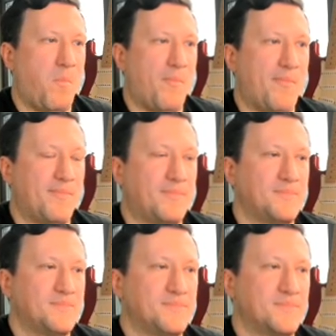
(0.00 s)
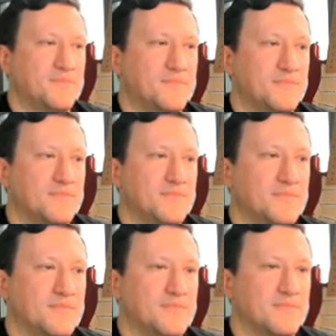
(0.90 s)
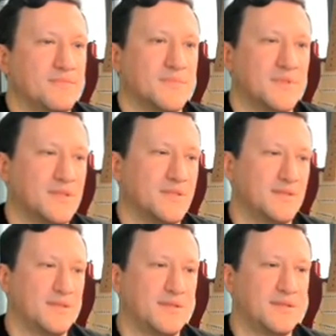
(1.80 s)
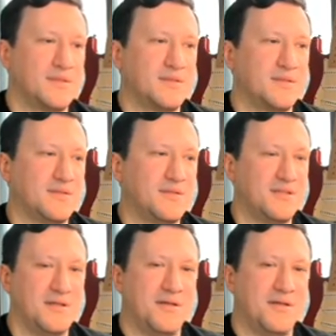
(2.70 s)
[no speech]